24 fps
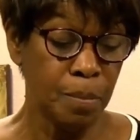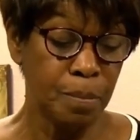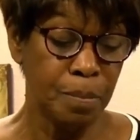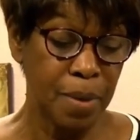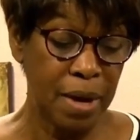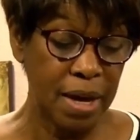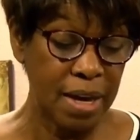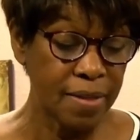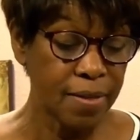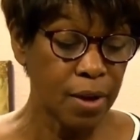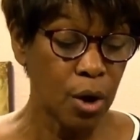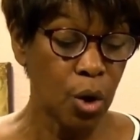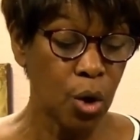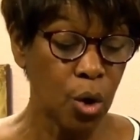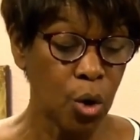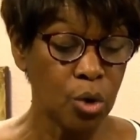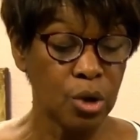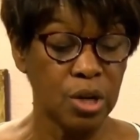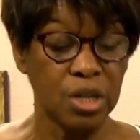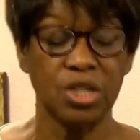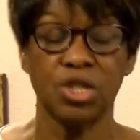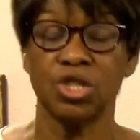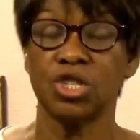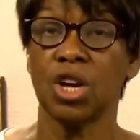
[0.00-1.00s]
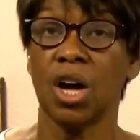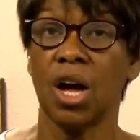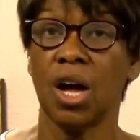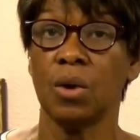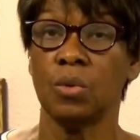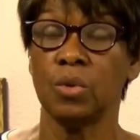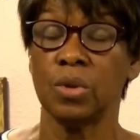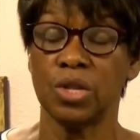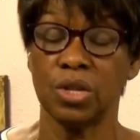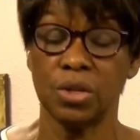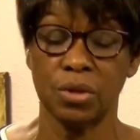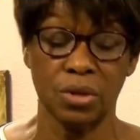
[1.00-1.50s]
being the oldest
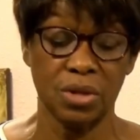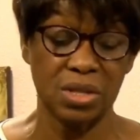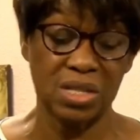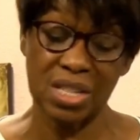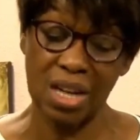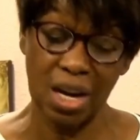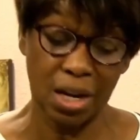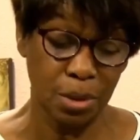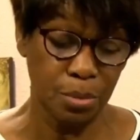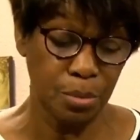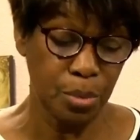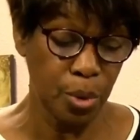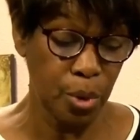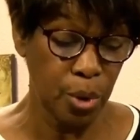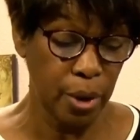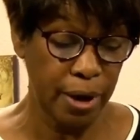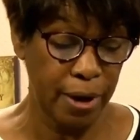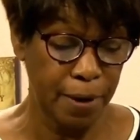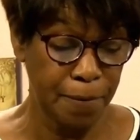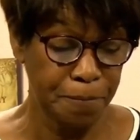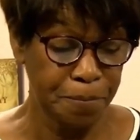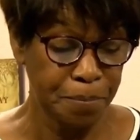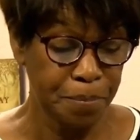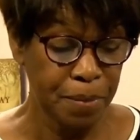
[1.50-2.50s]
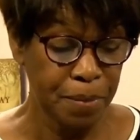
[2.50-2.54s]
child, was not a boy.